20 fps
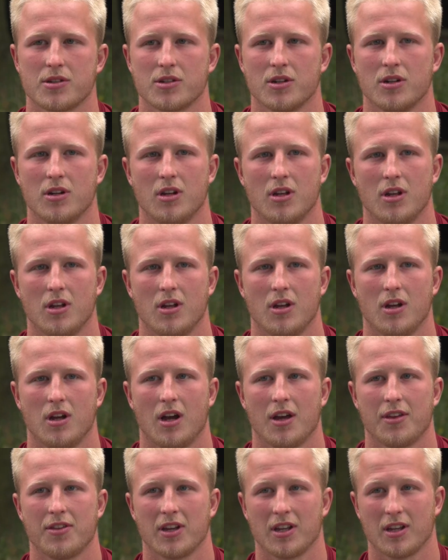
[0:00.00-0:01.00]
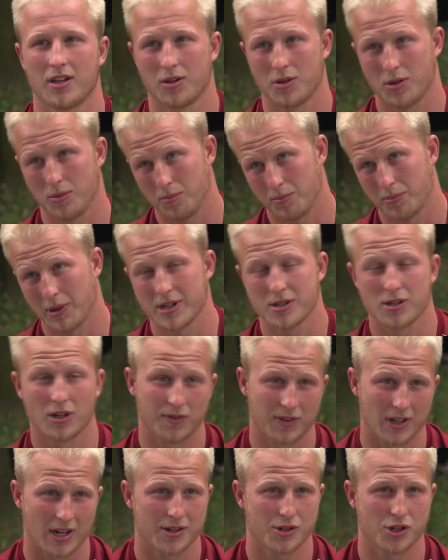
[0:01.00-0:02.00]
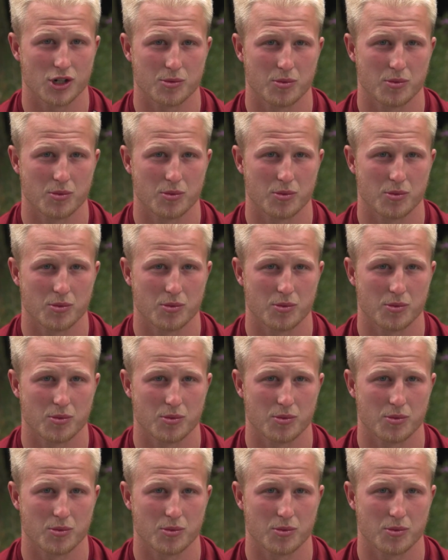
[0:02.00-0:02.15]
So I think, based off last